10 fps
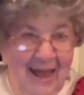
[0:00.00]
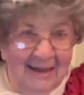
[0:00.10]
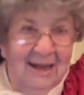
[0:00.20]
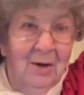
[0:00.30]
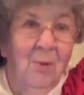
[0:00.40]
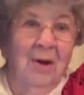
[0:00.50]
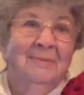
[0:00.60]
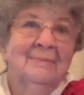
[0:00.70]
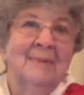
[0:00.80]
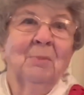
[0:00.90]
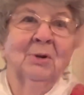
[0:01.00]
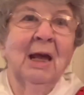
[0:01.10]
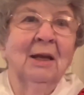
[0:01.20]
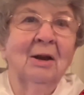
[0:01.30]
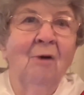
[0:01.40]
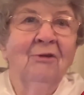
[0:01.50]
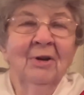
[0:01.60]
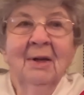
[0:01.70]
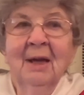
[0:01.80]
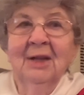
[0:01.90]
Tell you what, I'm going to take it off
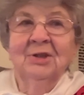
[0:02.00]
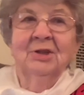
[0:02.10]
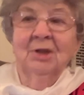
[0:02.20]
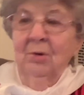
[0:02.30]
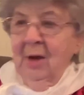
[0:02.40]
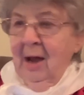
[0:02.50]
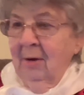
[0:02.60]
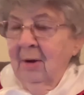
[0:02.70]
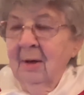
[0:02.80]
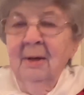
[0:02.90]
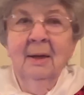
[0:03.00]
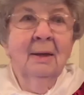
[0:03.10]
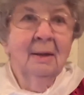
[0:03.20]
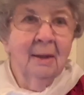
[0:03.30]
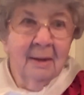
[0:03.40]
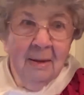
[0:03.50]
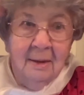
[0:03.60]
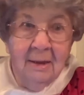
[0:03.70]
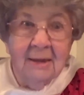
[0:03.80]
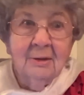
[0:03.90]
and just show you how
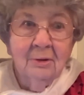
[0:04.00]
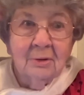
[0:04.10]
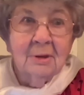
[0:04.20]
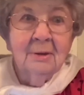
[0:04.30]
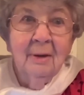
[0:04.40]
this looks.